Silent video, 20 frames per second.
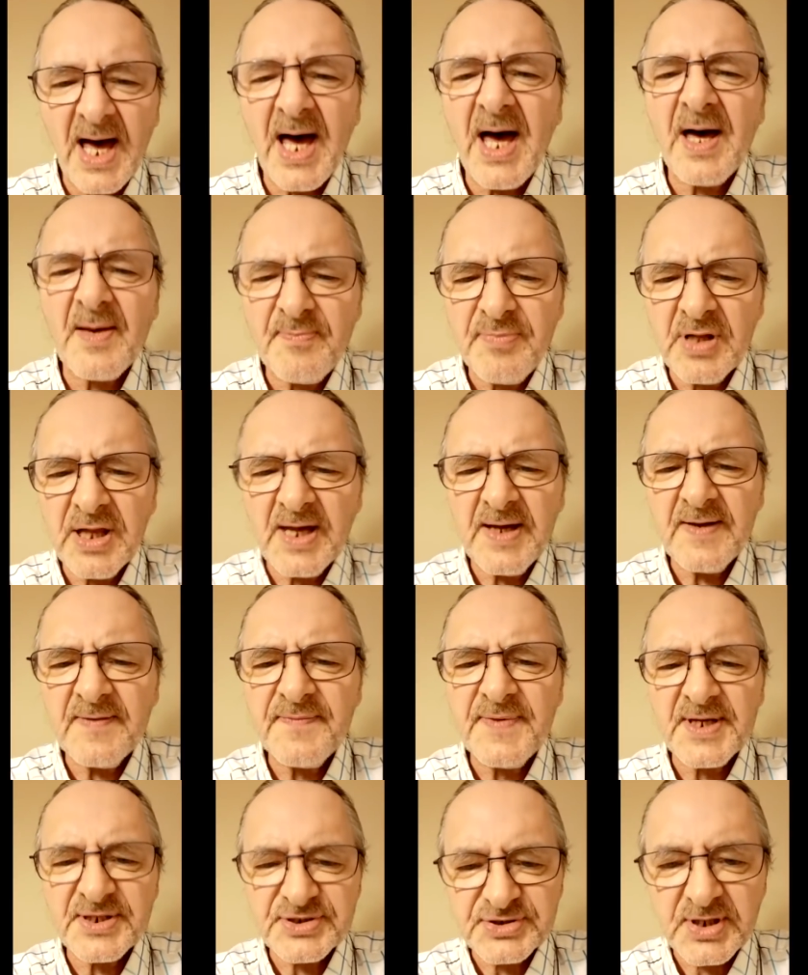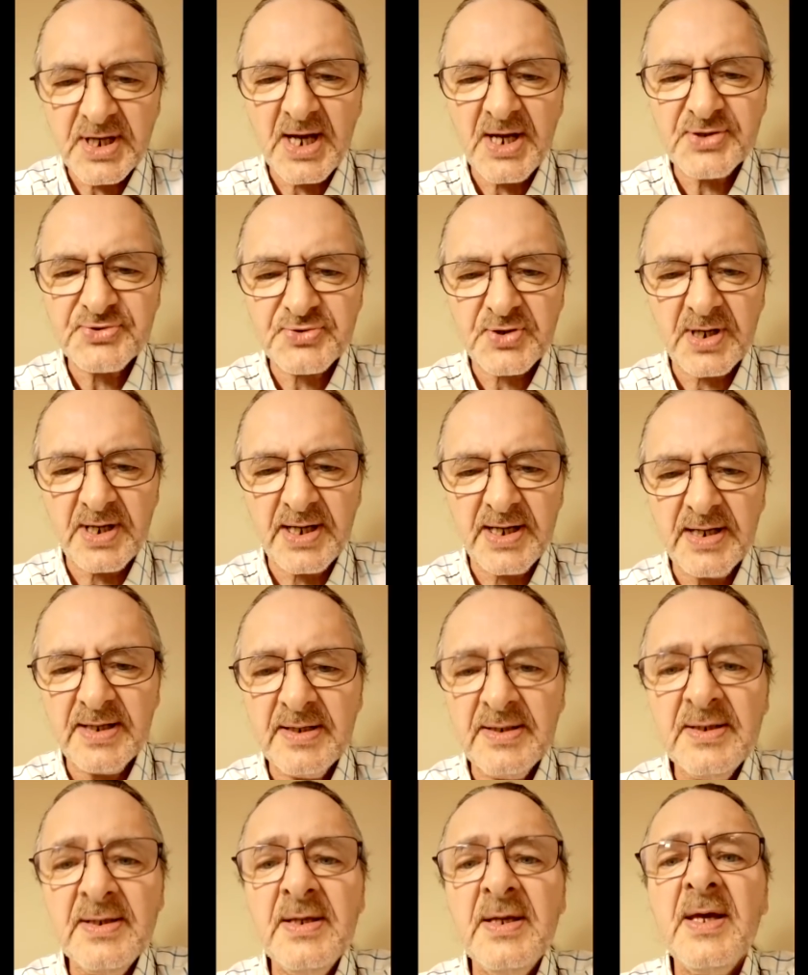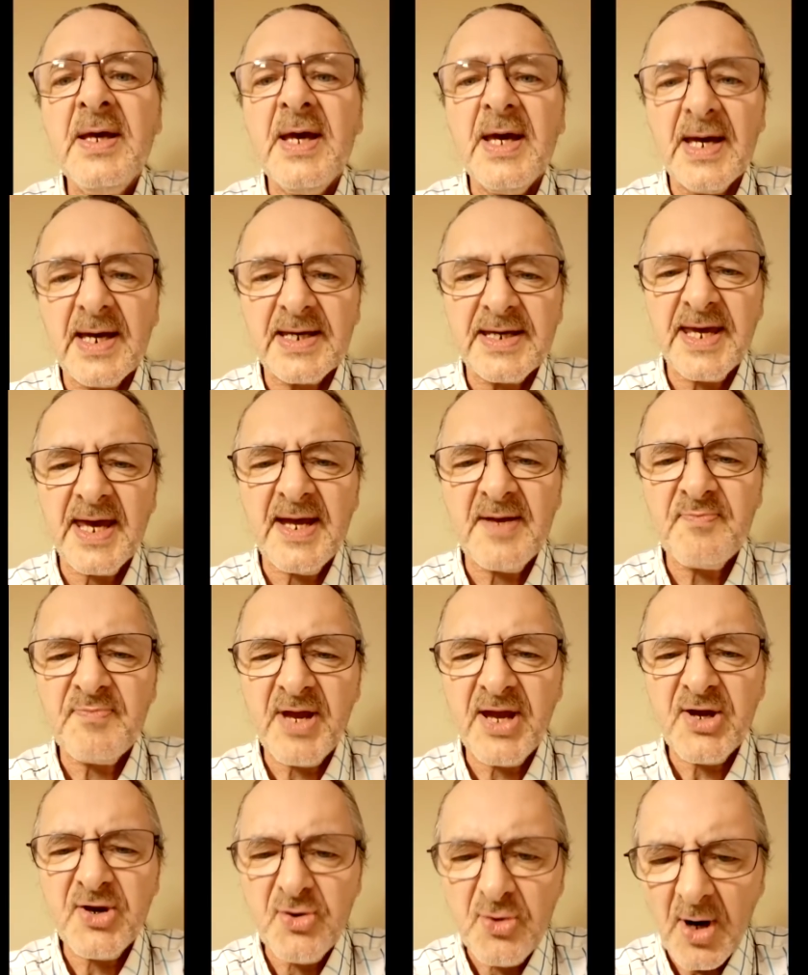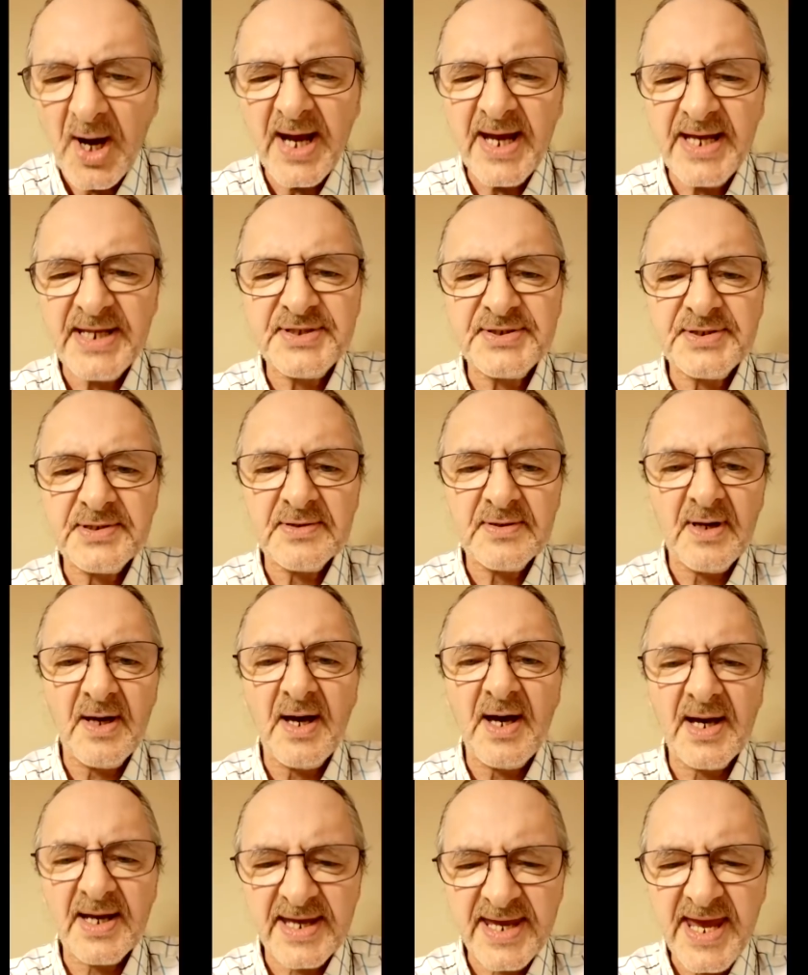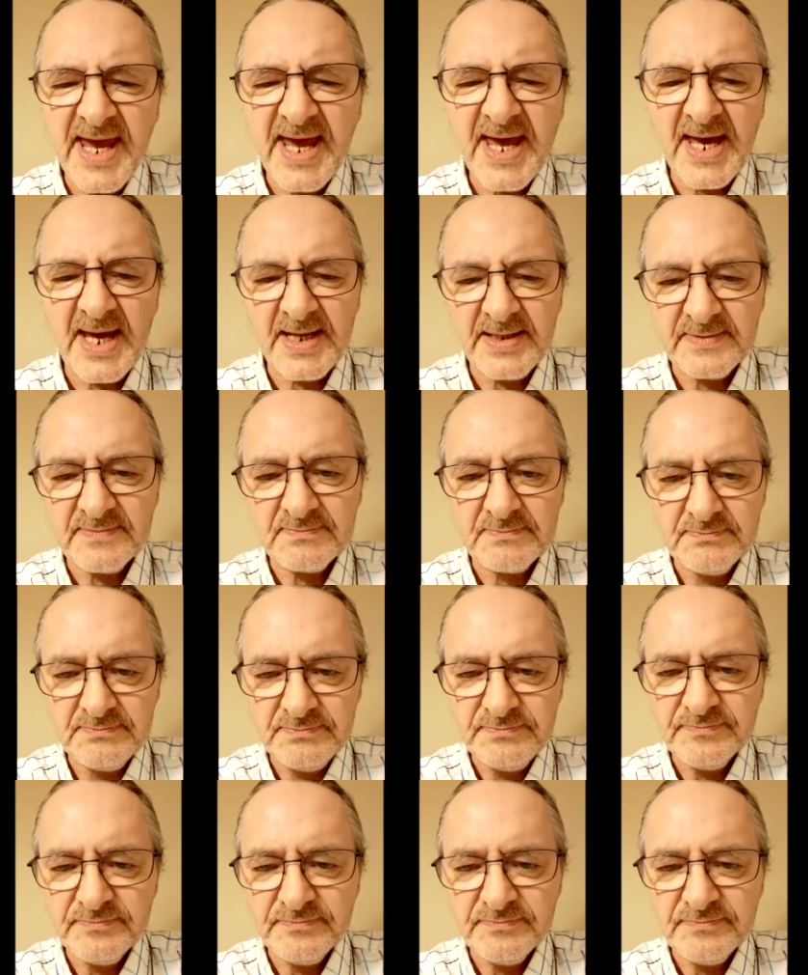I believe this country can be great again,